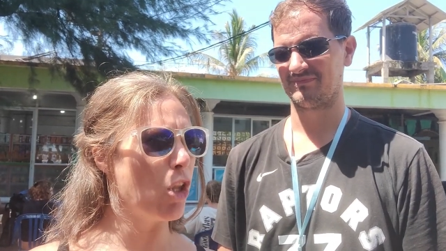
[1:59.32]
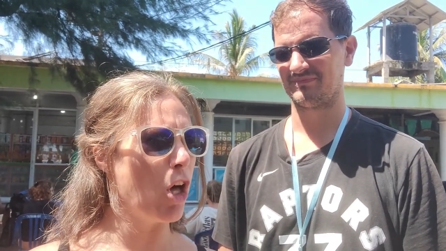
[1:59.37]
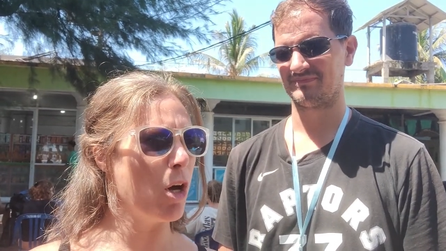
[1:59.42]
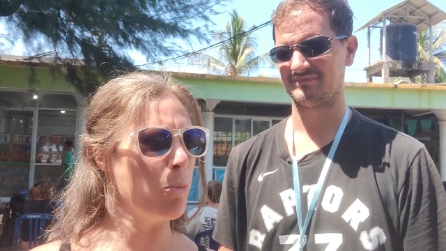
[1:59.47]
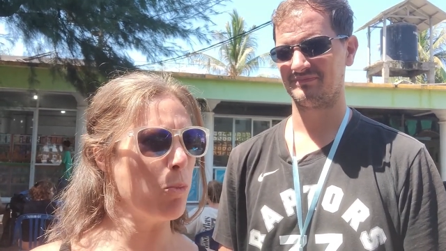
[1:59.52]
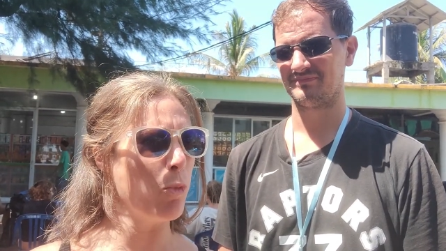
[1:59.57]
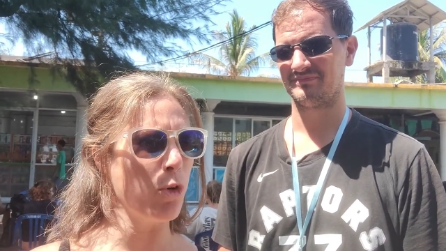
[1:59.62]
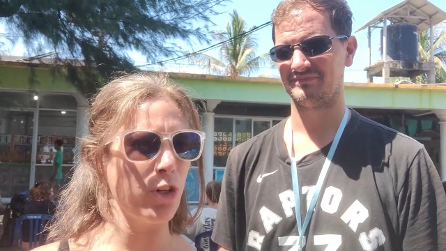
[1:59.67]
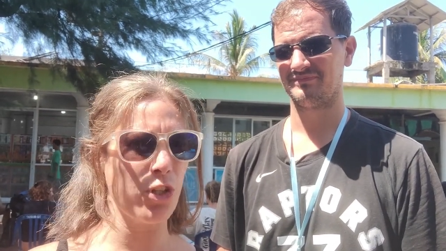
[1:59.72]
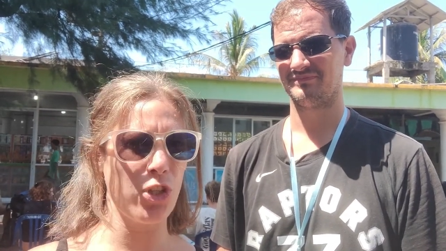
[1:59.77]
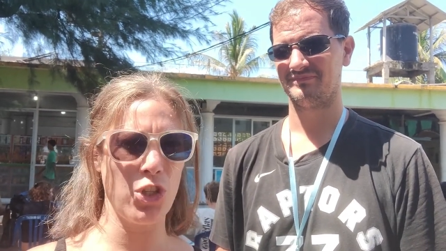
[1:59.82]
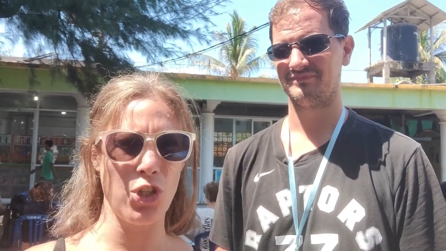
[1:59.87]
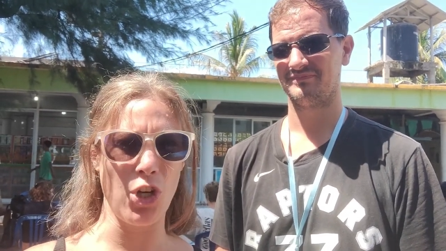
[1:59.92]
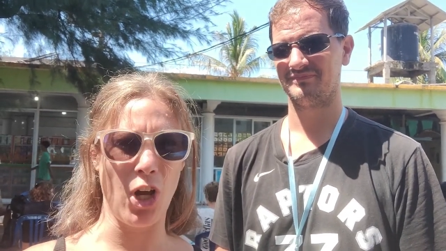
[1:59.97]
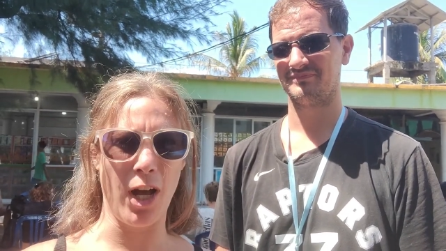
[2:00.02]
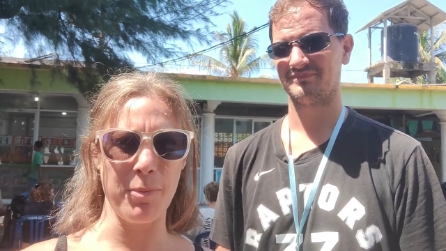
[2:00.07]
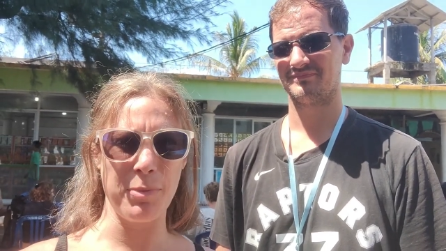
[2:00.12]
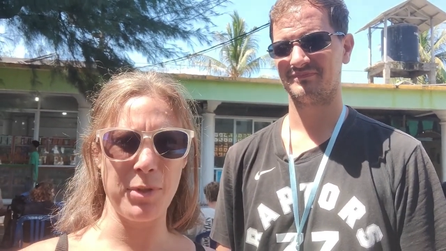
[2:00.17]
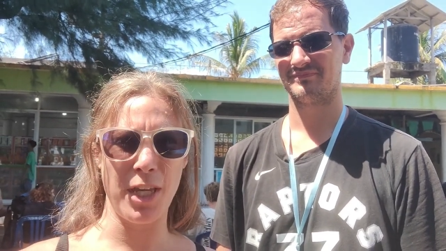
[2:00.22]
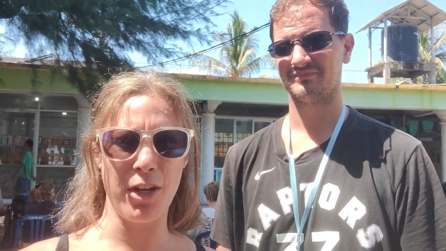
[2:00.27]
Speaker 1: a lot more
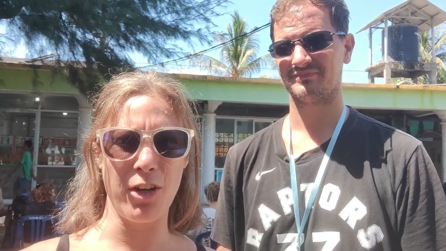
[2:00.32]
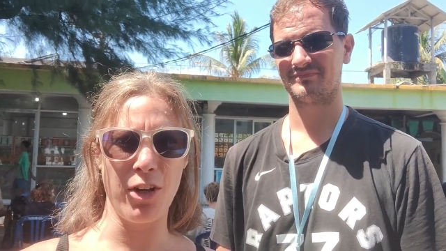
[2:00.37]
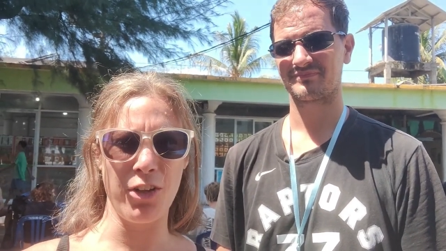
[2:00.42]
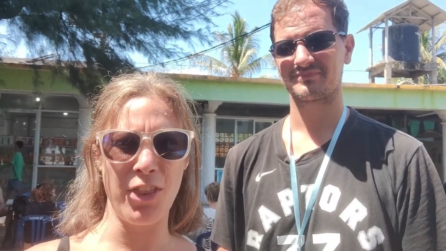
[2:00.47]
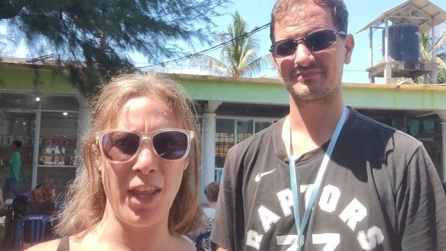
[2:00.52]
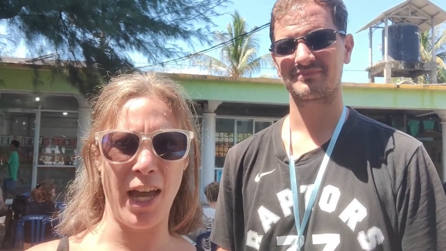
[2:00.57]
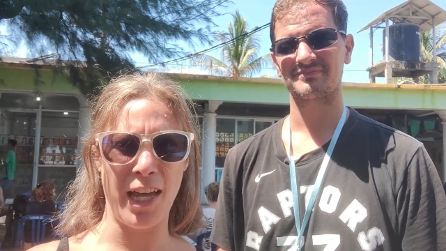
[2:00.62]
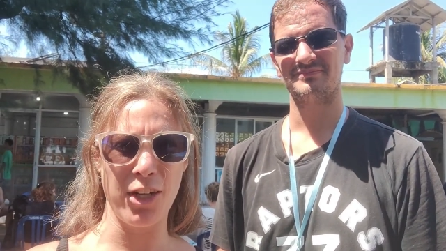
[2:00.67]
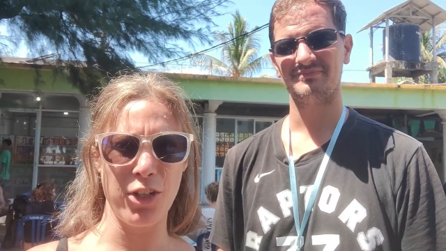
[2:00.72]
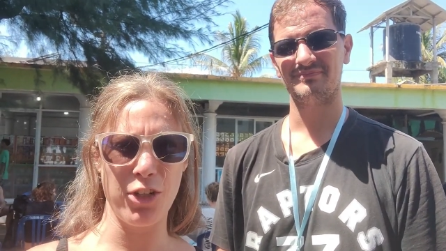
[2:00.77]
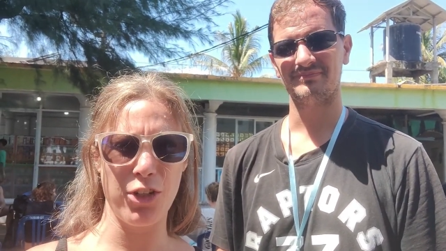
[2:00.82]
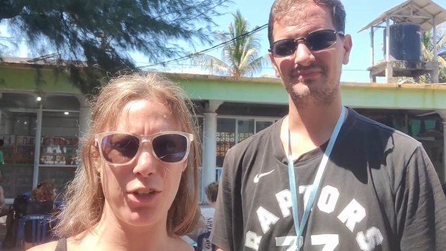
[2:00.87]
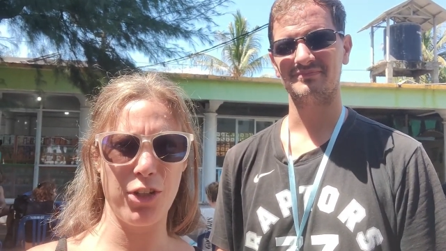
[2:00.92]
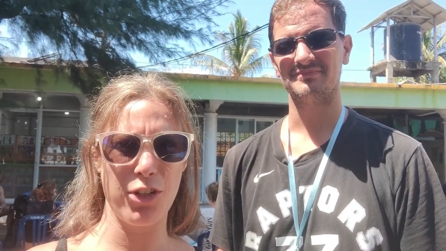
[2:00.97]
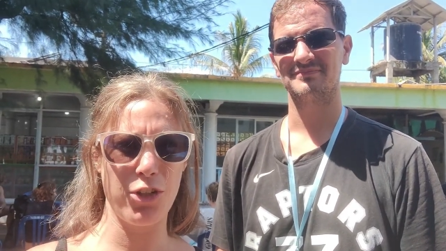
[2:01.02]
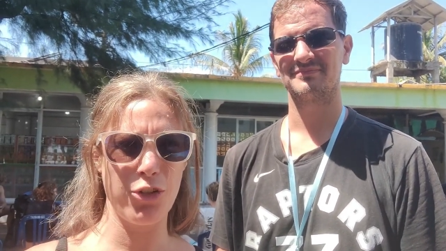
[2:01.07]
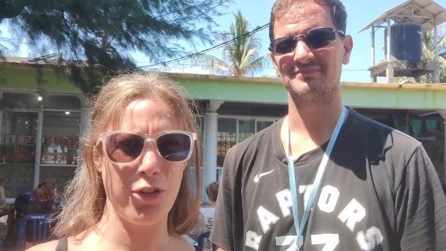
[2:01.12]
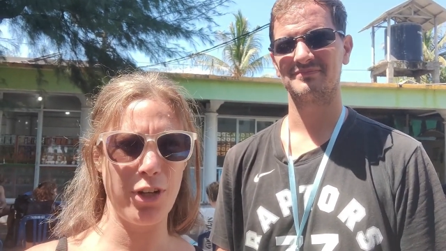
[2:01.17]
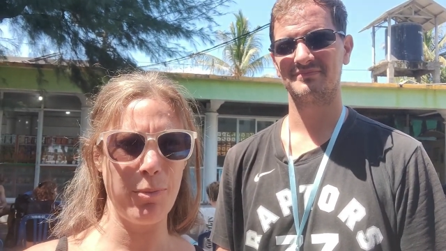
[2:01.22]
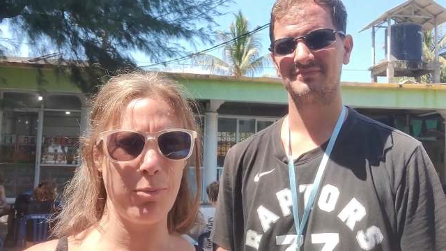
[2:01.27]
stops. Like on that
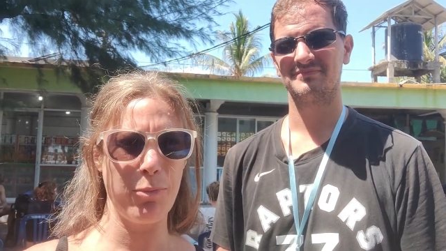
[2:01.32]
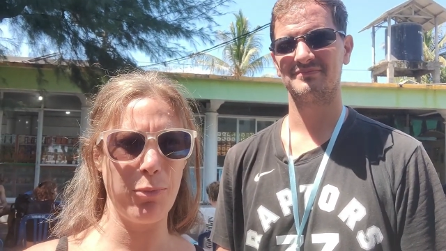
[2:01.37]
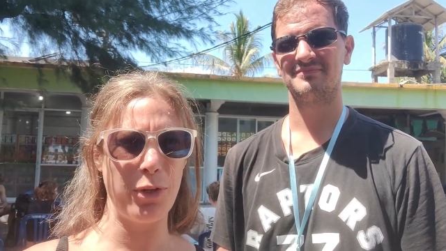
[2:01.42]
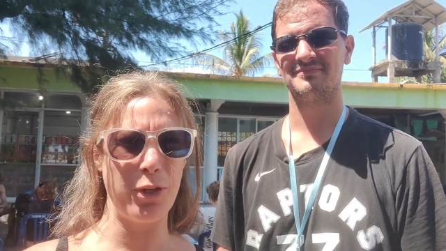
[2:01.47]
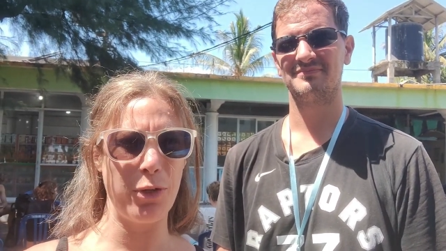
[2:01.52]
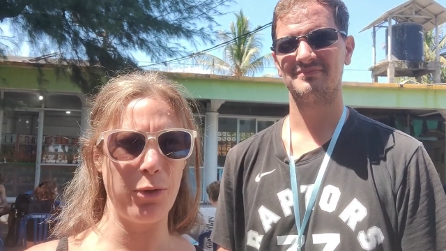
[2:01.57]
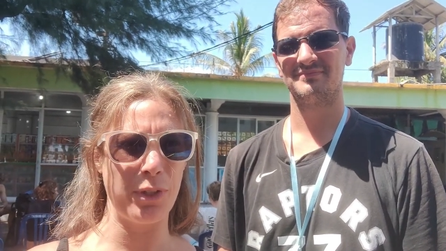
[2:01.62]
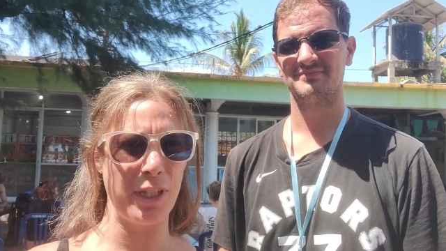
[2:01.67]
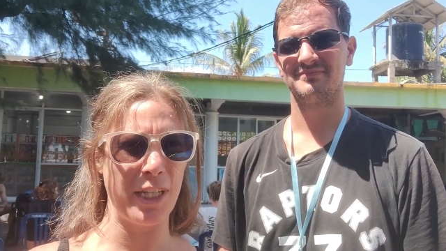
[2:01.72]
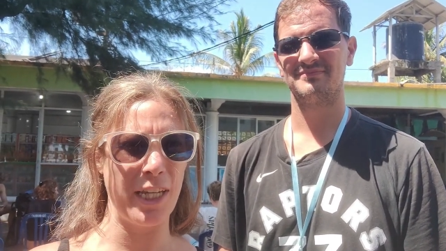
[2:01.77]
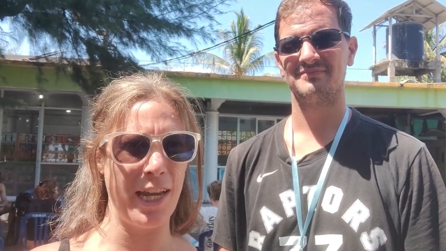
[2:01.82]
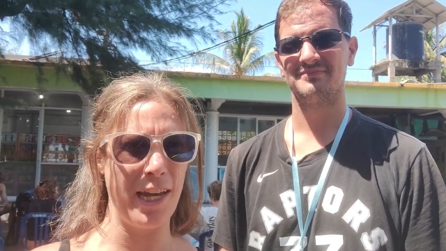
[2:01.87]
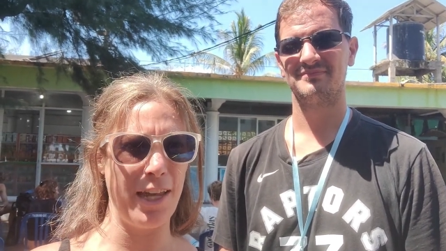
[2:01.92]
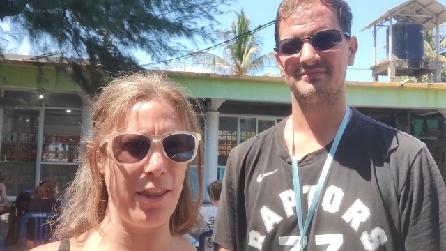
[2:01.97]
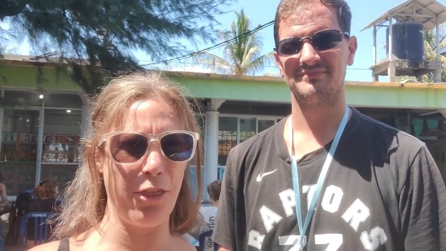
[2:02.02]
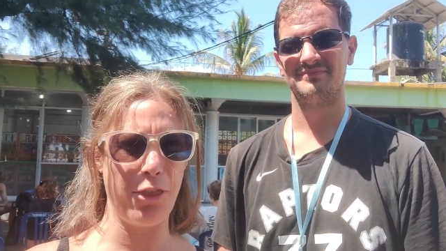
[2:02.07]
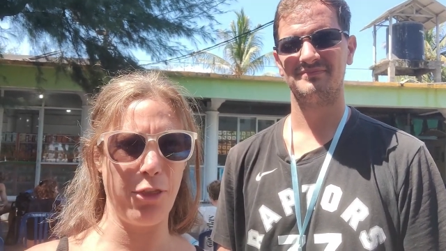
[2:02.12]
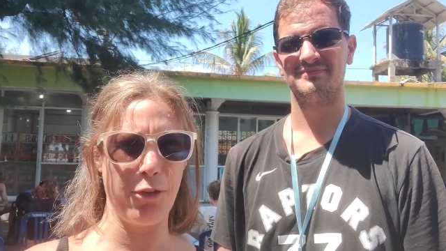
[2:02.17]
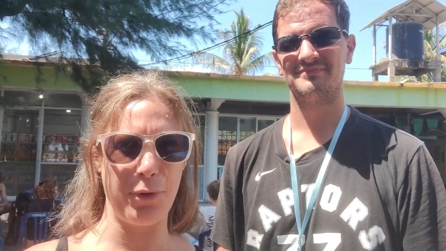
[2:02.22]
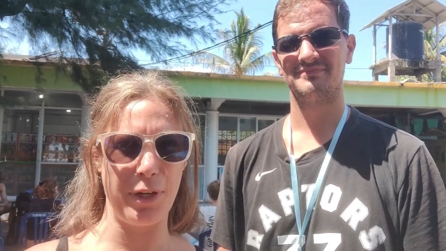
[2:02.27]
trip, we only
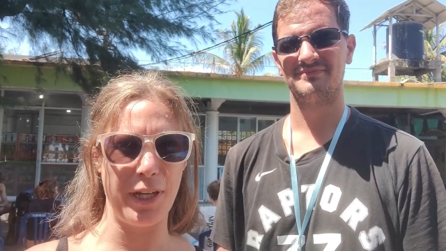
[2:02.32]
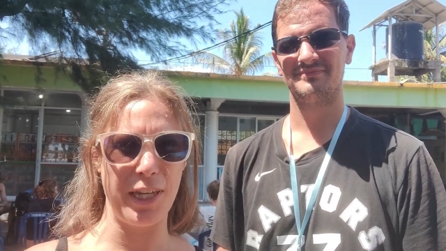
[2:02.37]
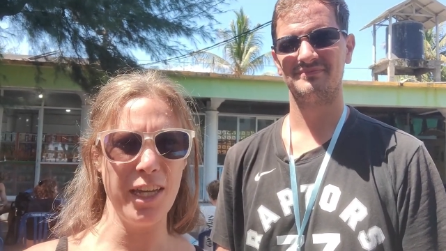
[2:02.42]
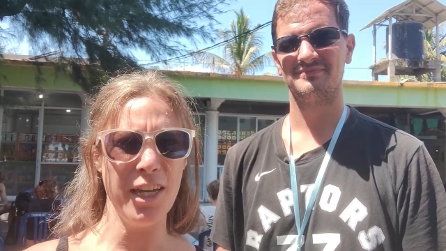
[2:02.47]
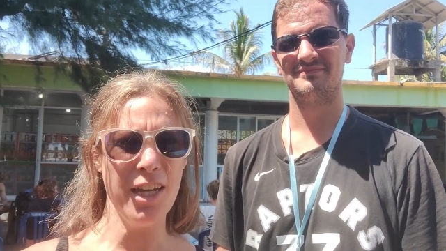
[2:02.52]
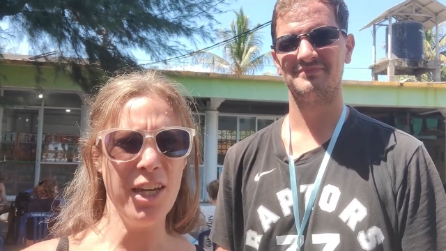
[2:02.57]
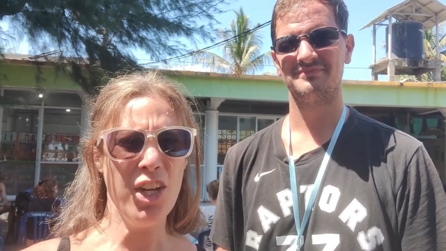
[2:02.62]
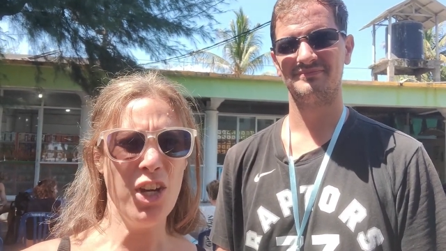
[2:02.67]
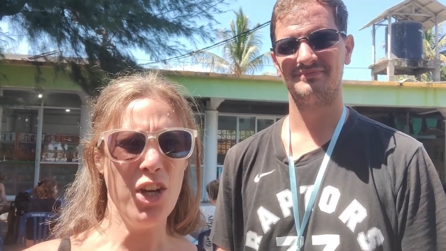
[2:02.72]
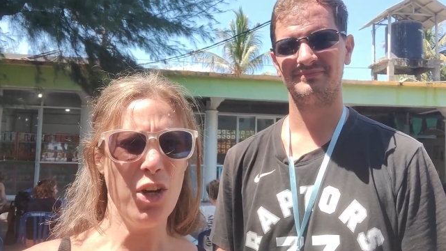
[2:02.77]
had three,